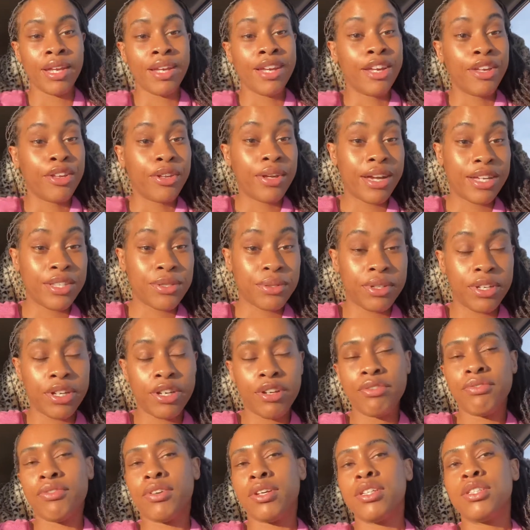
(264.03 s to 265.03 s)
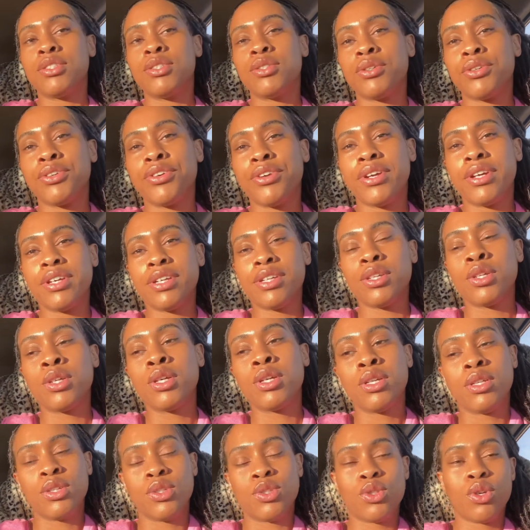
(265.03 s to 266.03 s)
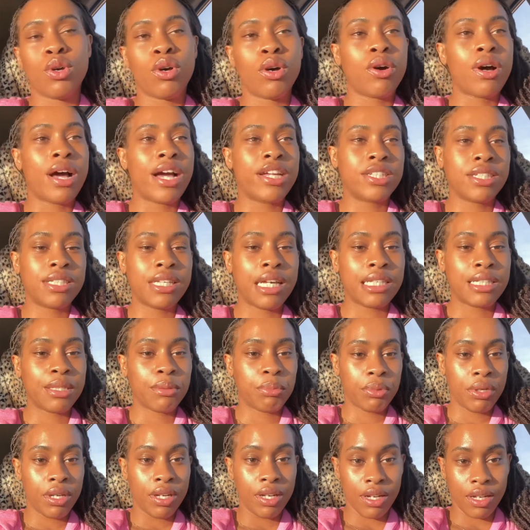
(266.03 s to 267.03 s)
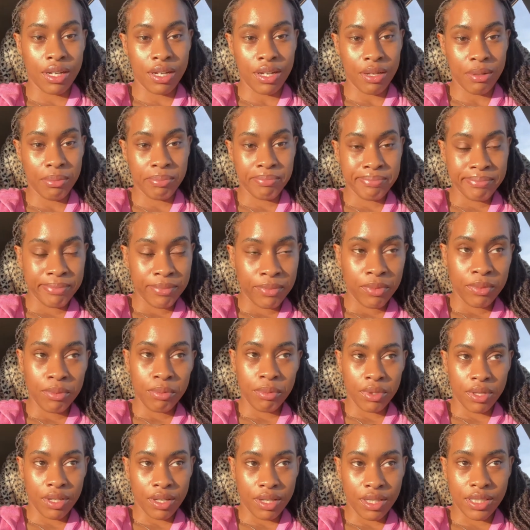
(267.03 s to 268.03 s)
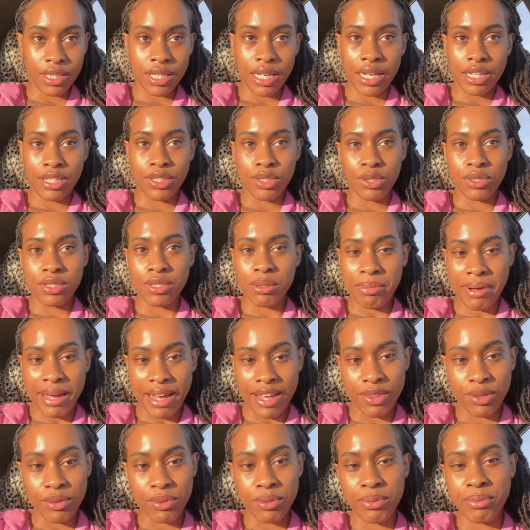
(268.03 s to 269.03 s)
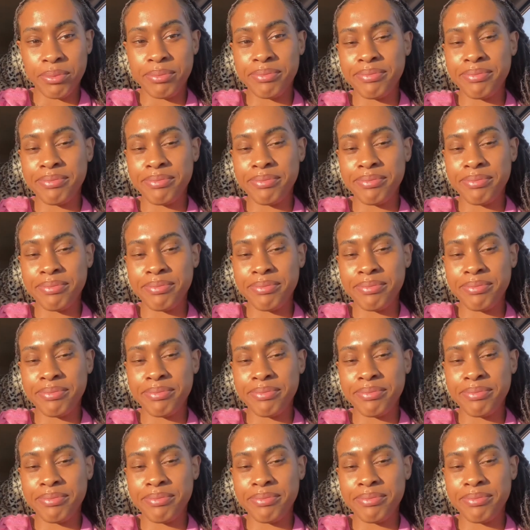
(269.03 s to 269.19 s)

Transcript: You guys want to hear a funny story? So I just had to pee in a cup because I had to use the bathroom,